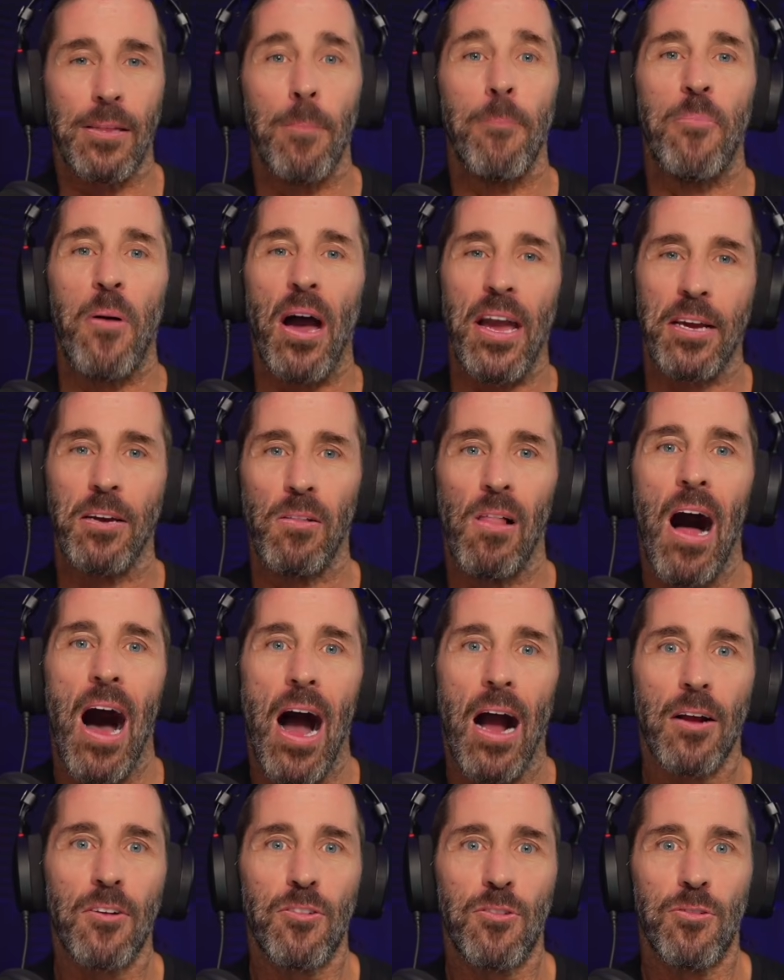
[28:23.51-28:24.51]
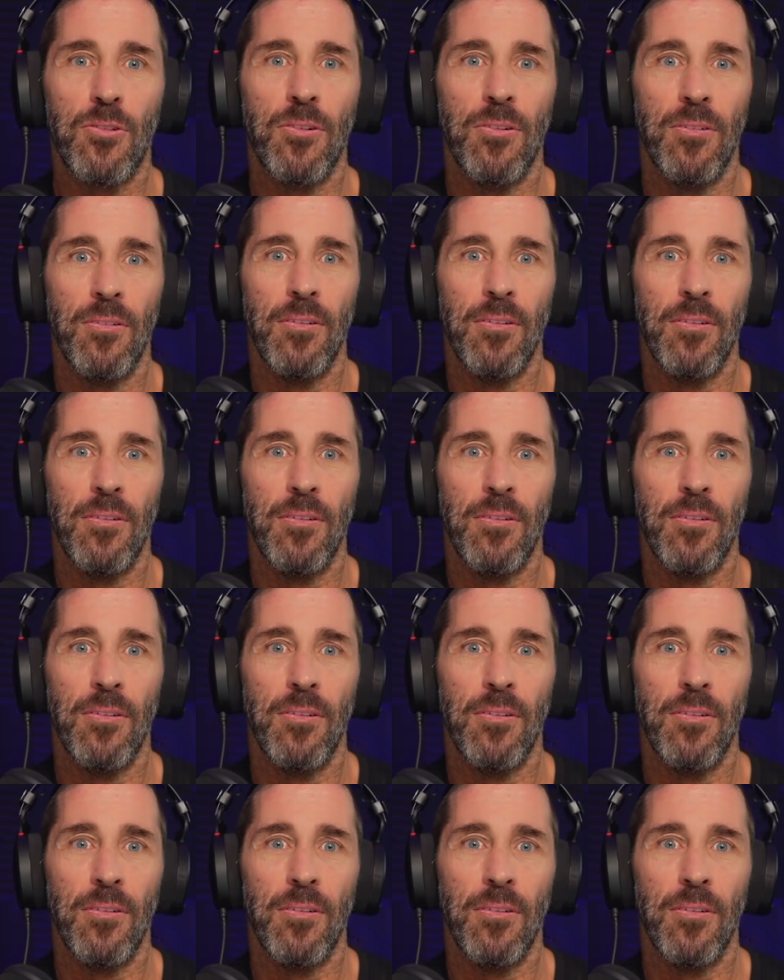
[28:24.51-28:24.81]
the bike locks